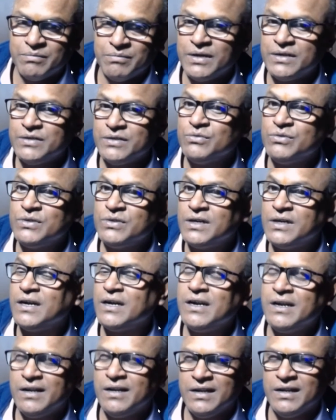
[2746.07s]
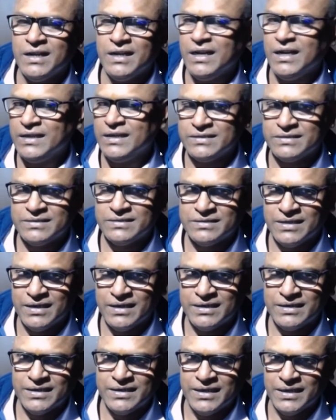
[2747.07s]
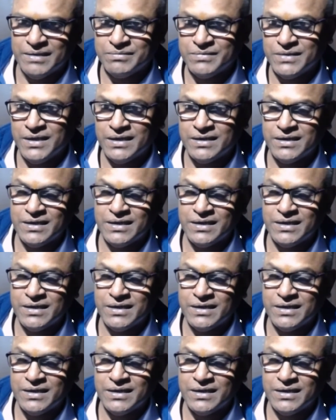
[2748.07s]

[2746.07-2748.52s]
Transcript: but you didn't realize that time that